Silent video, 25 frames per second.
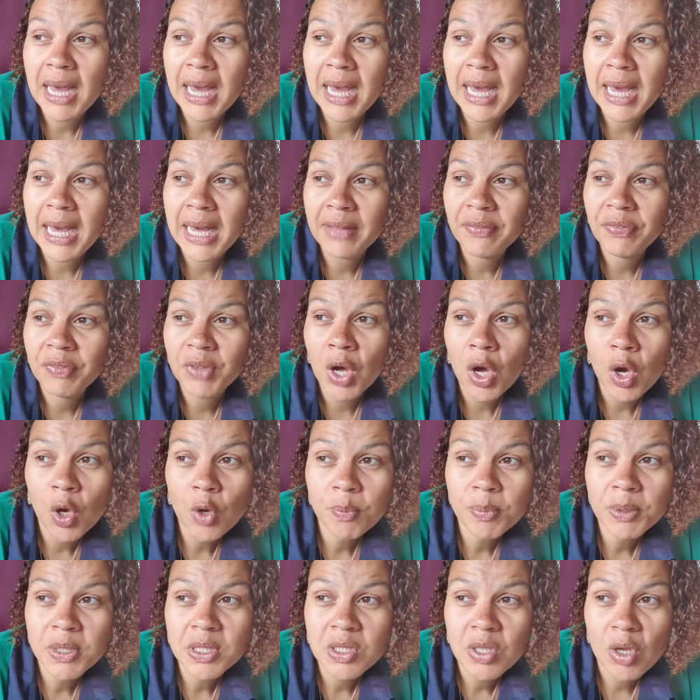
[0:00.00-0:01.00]
the
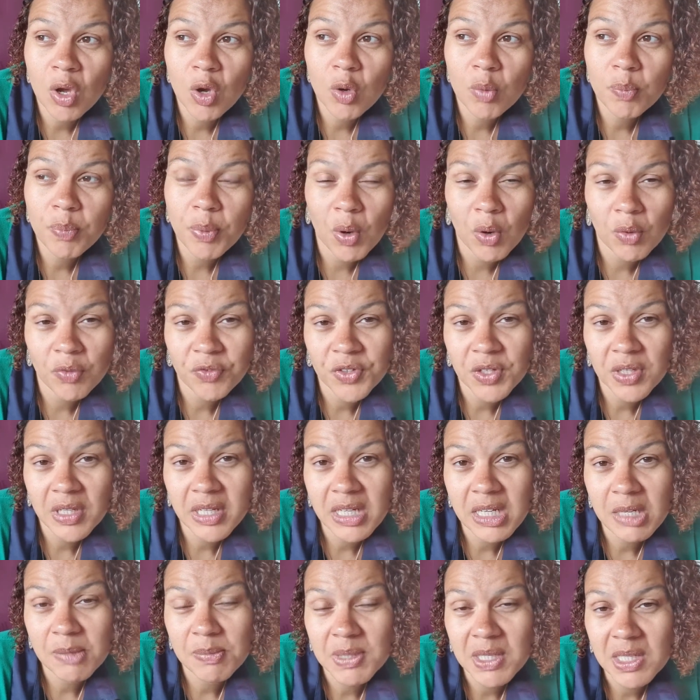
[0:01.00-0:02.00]
hopeless hope often
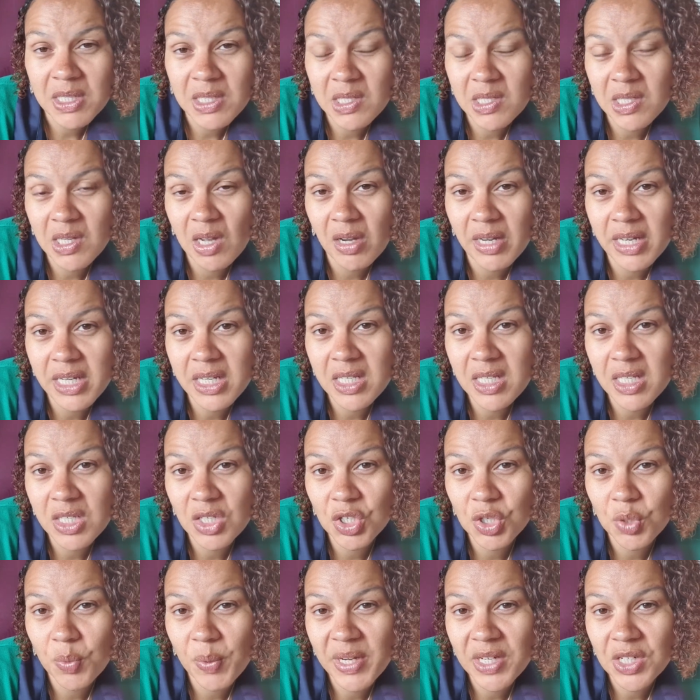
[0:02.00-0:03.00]
keeps us stuck in
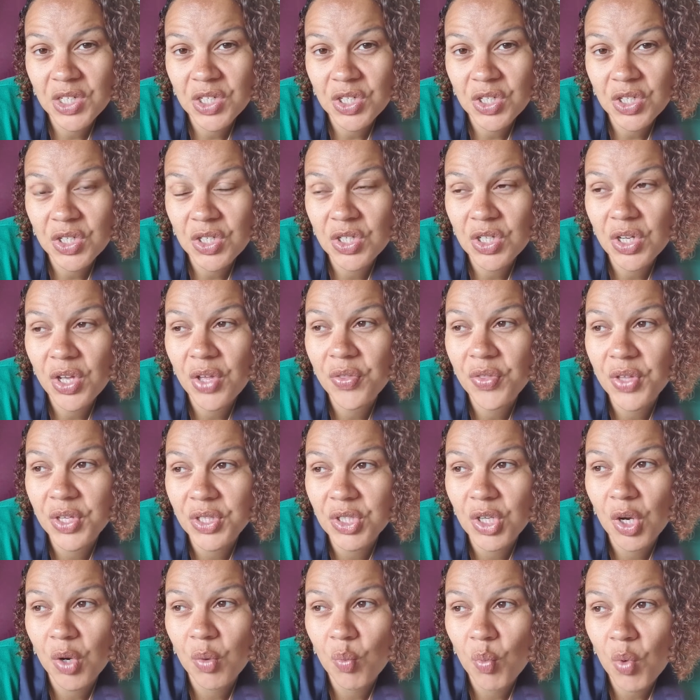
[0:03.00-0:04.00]
situations that
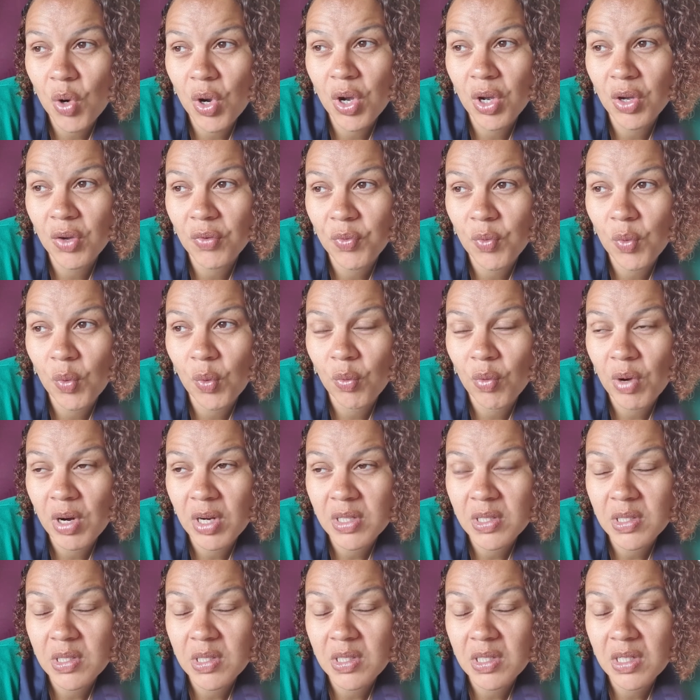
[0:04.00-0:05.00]
don't work for
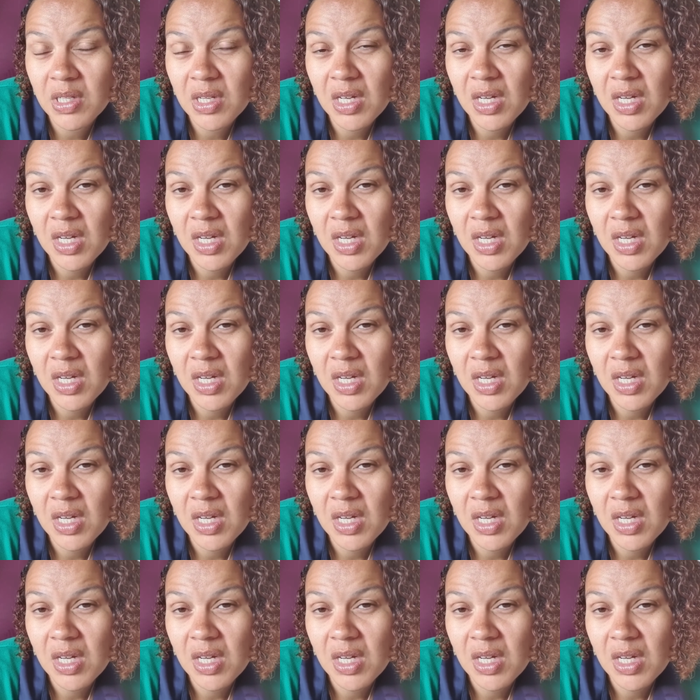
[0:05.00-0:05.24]
us.